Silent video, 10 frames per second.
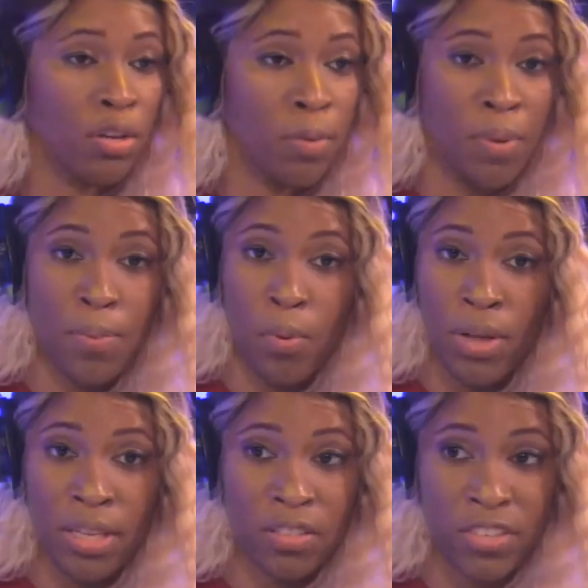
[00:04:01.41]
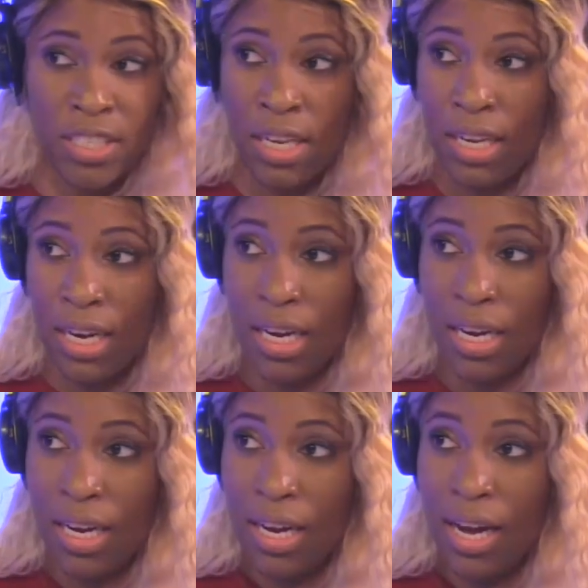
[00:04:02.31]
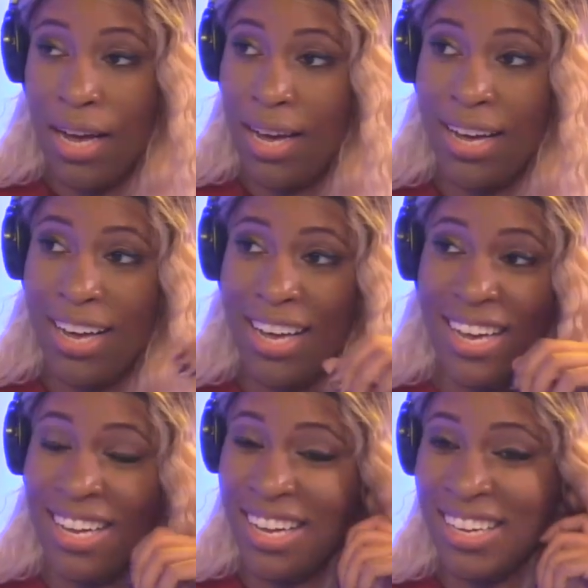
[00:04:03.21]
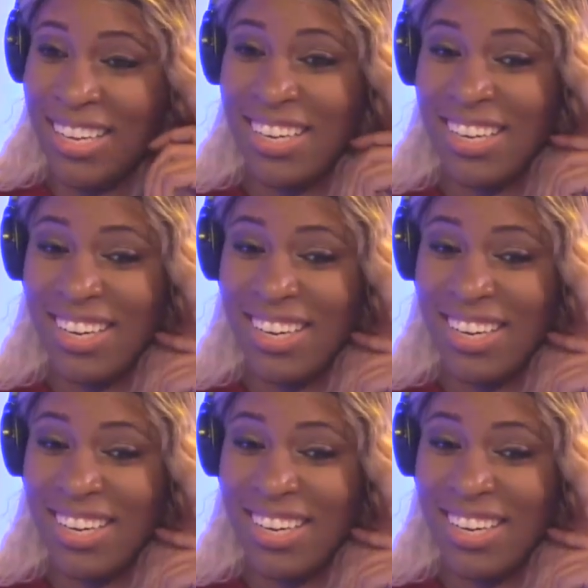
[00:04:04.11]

the people in this facility." Yeah, it is what it is. Yeah. So